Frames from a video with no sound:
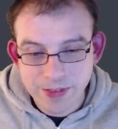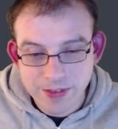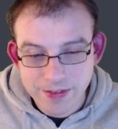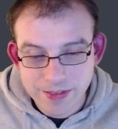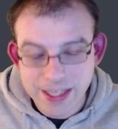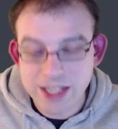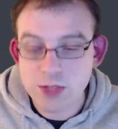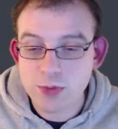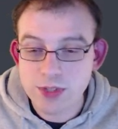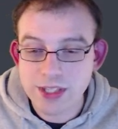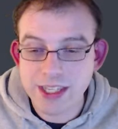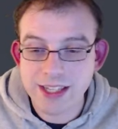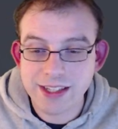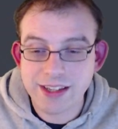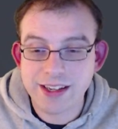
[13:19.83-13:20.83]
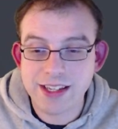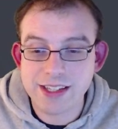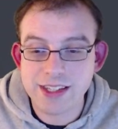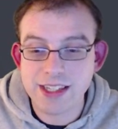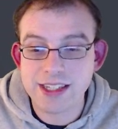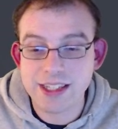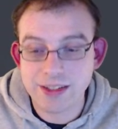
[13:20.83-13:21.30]
Thanks once again, guys.
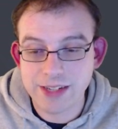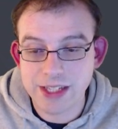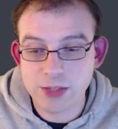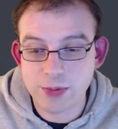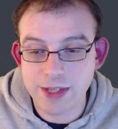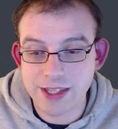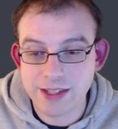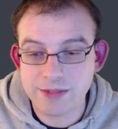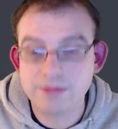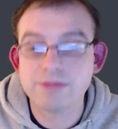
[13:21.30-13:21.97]
Until next week.